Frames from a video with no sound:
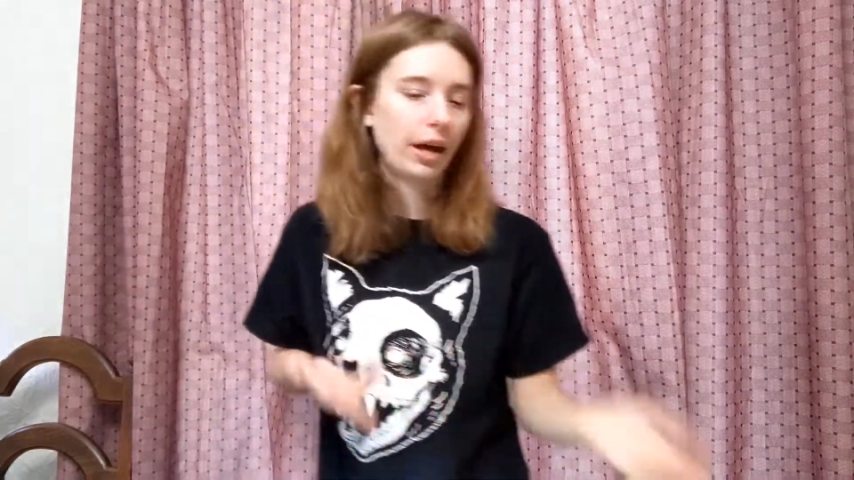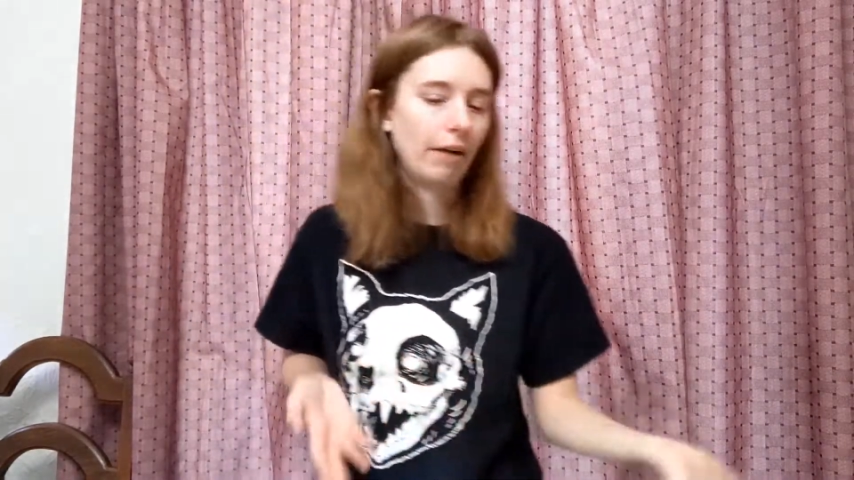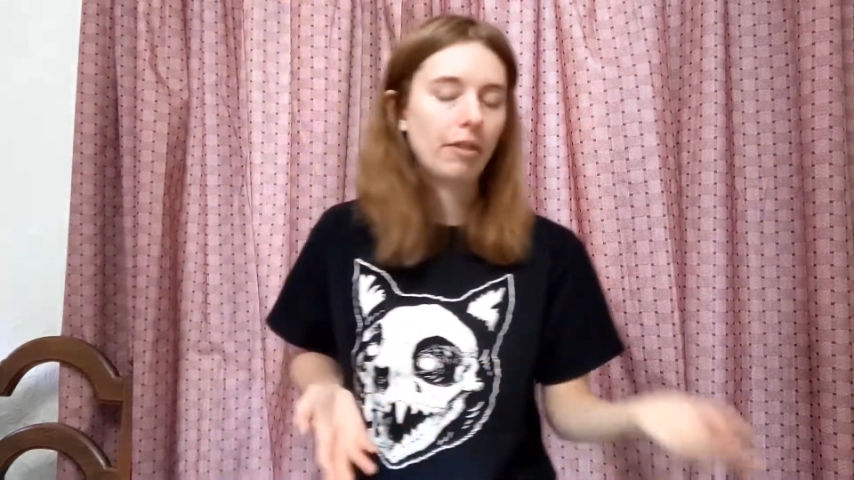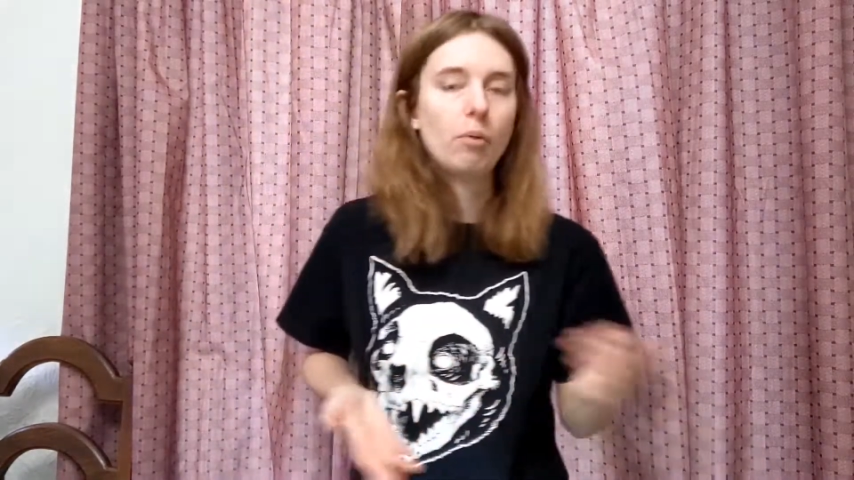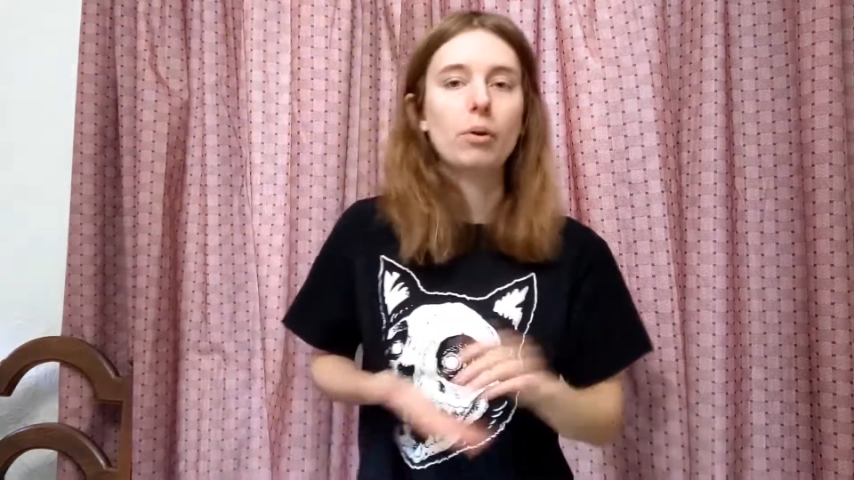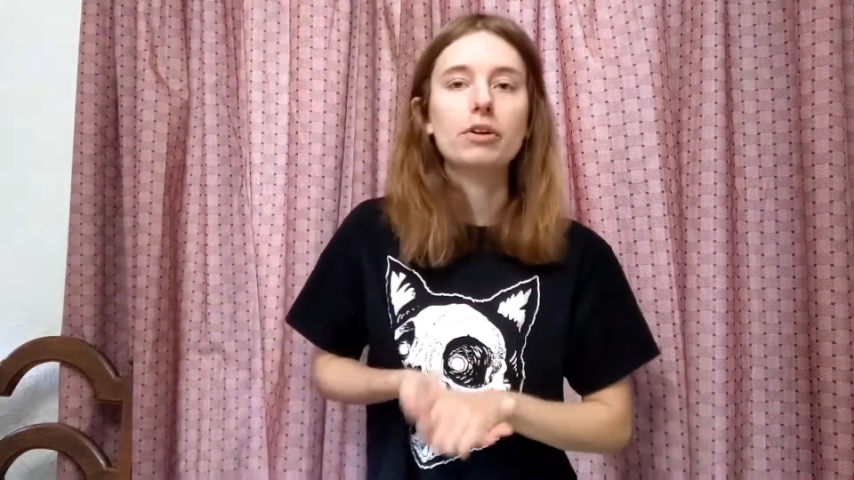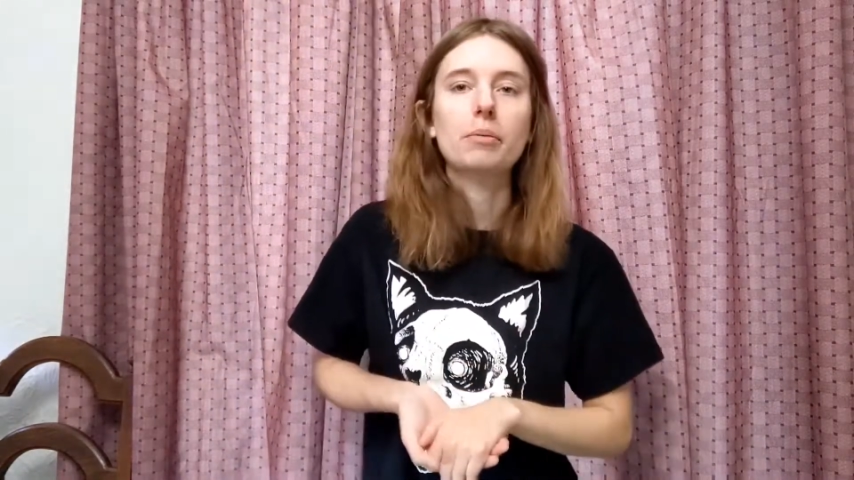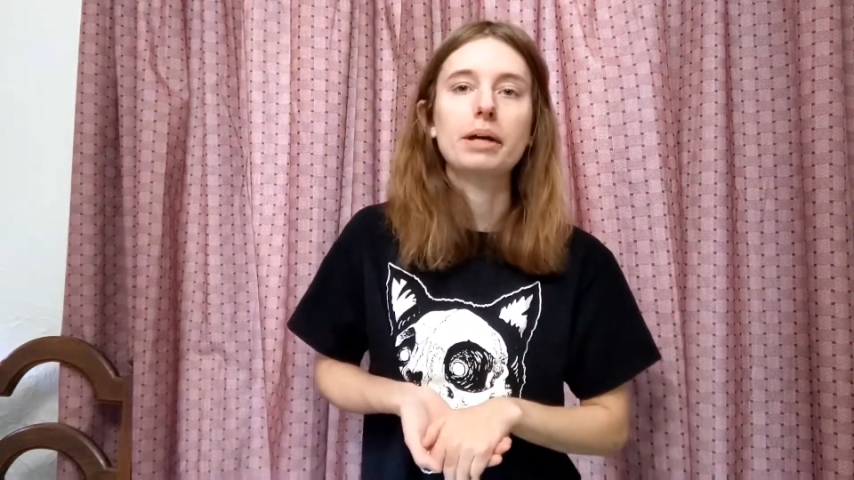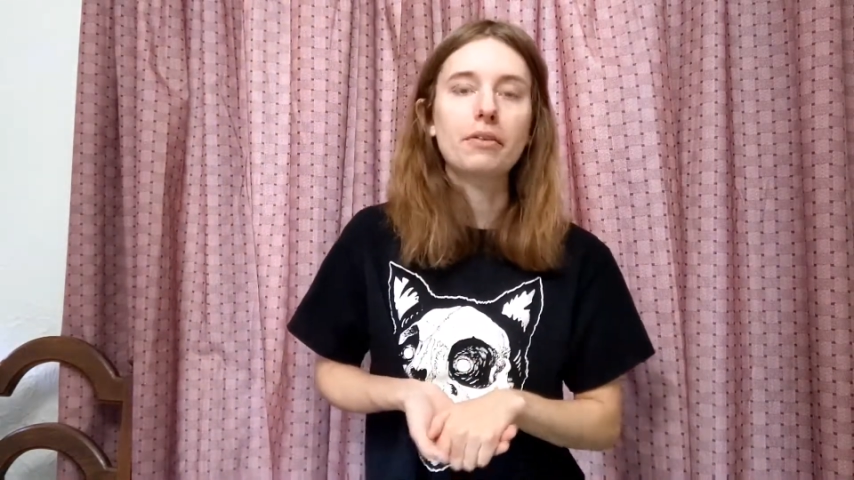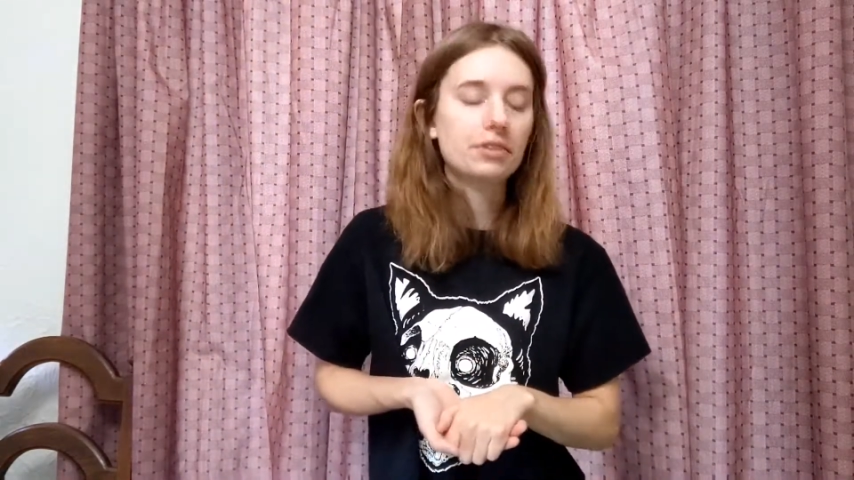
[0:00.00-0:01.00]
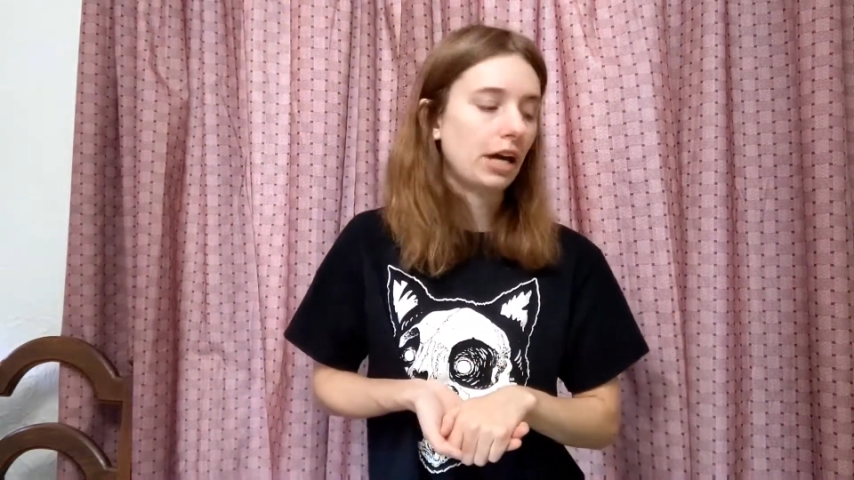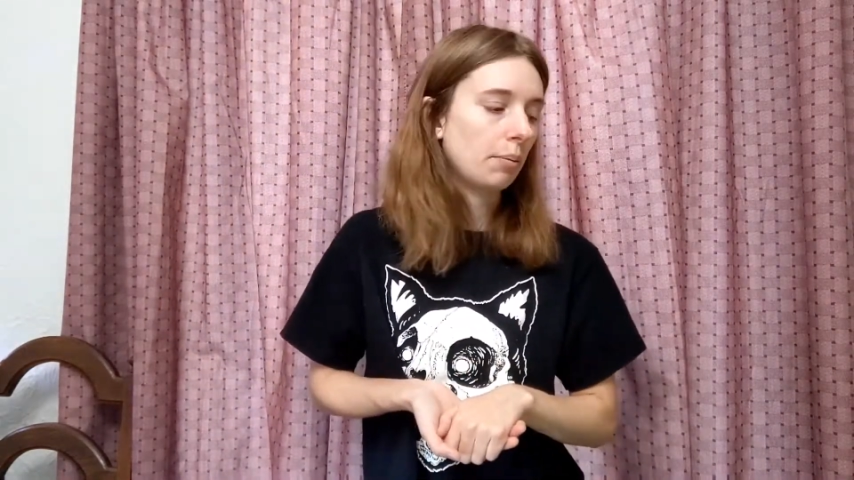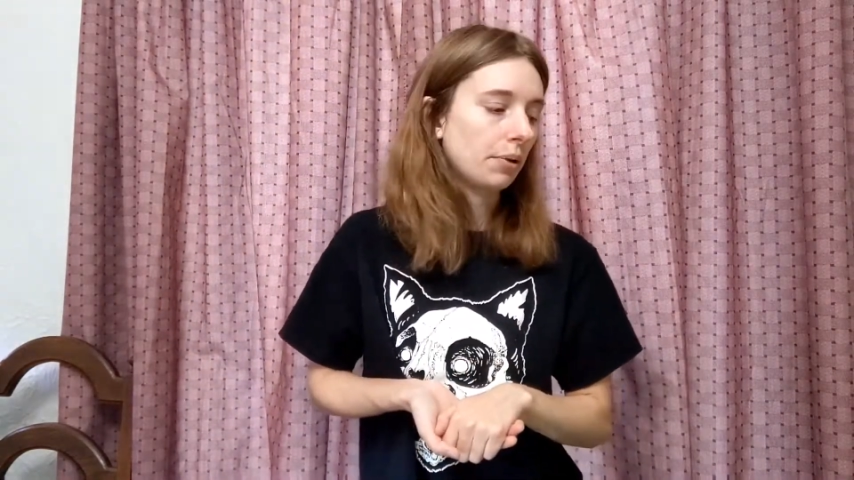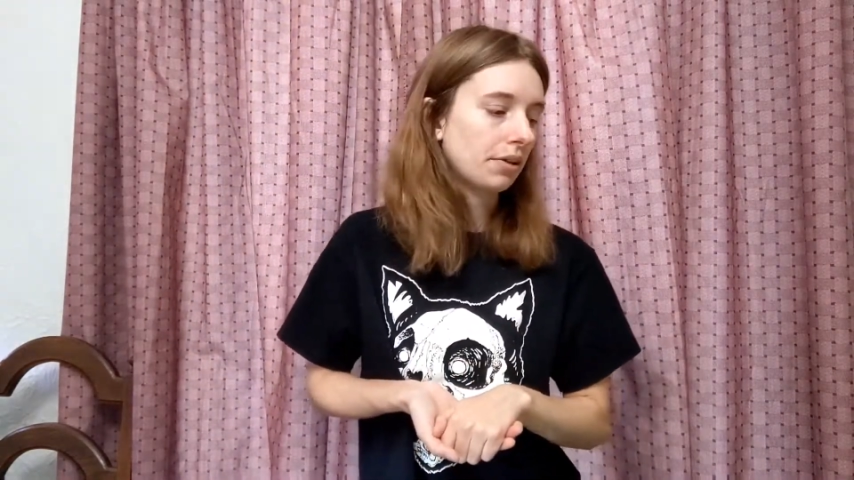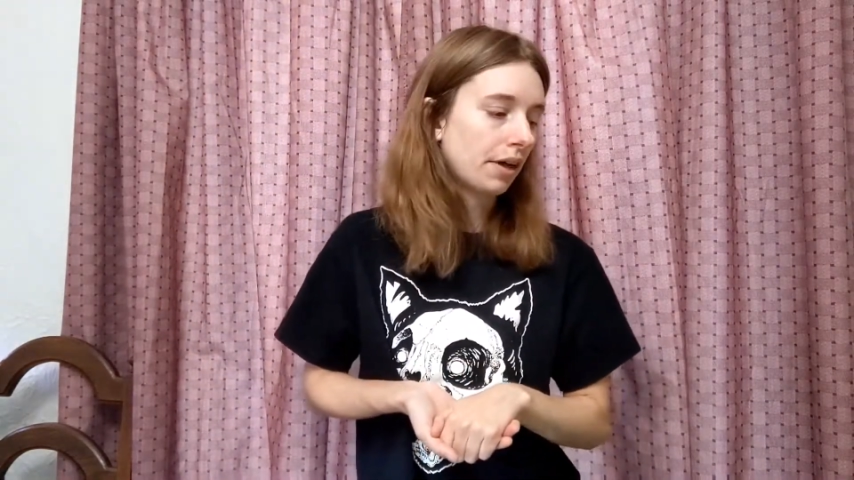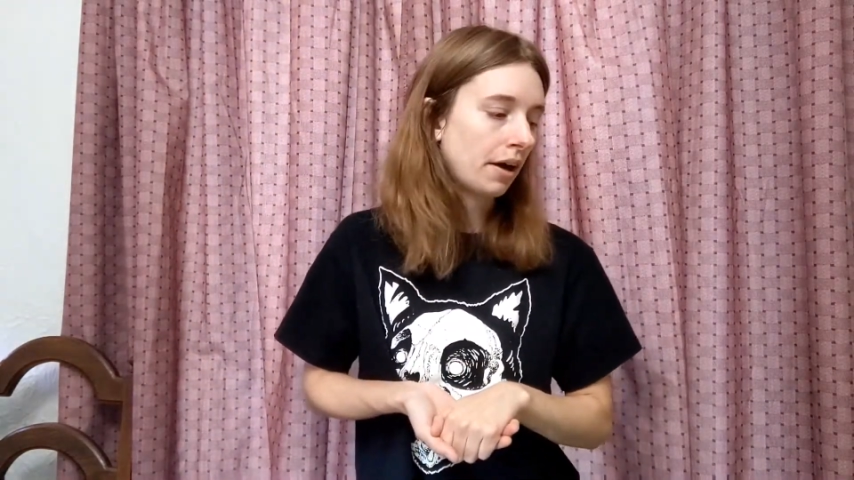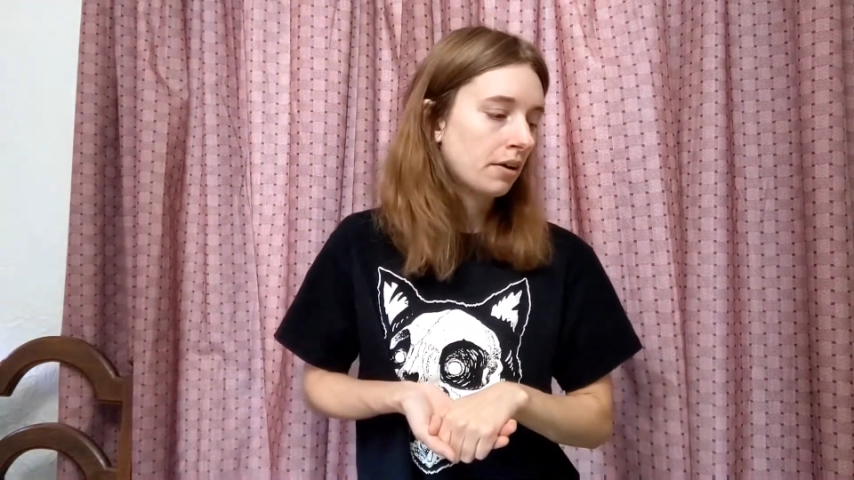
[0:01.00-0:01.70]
have that water coming out of the tap like that.